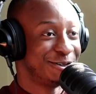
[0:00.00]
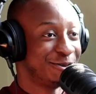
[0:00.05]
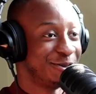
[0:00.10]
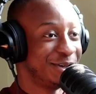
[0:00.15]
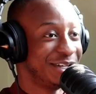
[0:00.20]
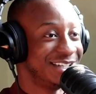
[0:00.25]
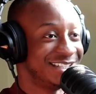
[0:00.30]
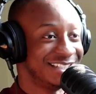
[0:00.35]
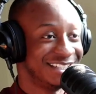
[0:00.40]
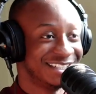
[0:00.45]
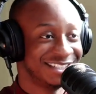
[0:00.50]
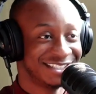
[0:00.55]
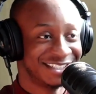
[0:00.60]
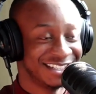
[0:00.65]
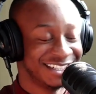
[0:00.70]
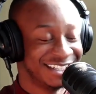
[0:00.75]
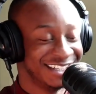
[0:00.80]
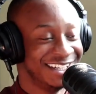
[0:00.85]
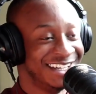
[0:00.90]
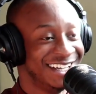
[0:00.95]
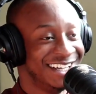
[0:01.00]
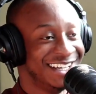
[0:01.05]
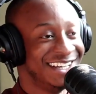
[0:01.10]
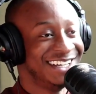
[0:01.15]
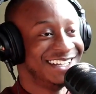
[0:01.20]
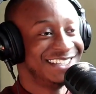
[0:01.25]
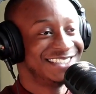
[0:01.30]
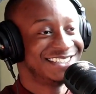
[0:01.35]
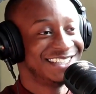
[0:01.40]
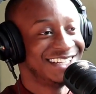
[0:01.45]
willingness to
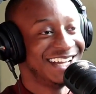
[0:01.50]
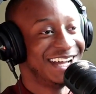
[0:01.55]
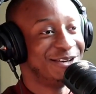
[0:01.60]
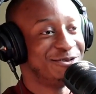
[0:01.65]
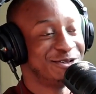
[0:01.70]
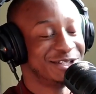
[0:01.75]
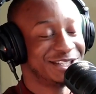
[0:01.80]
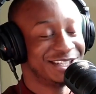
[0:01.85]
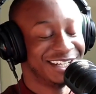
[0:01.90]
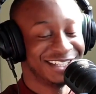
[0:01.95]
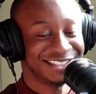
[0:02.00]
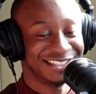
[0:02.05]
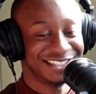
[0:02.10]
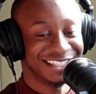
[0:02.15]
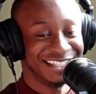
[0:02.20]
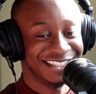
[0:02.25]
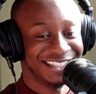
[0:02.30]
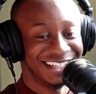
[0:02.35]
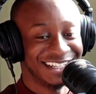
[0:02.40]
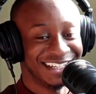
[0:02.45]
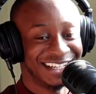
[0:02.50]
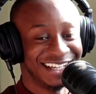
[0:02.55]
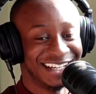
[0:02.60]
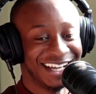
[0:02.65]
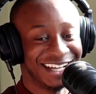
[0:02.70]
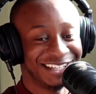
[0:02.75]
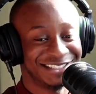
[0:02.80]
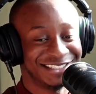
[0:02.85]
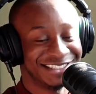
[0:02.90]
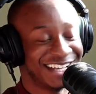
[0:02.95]
sit down with us and
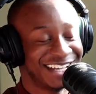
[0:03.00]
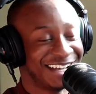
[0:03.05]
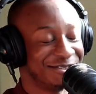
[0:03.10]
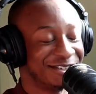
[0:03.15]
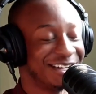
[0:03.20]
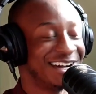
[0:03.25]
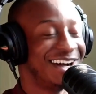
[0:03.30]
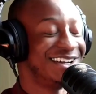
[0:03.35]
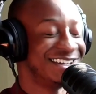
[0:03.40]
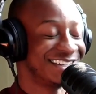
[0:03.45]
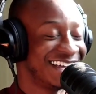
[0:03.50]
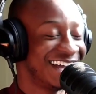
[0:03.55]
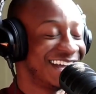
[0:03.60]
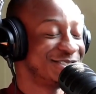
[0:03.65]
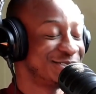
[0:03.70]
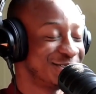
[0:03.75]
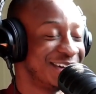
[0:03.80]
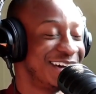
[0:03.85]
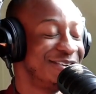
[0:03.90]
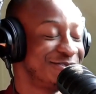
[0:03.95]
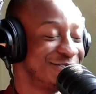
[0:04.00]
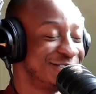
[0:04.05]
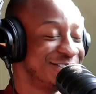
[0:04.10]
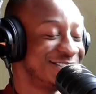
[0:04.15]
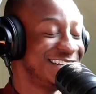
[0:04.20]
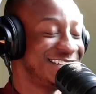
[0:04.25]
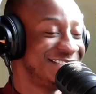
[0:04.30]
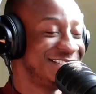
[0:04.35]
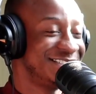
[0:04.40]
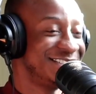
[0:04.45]
just have a casual conversation.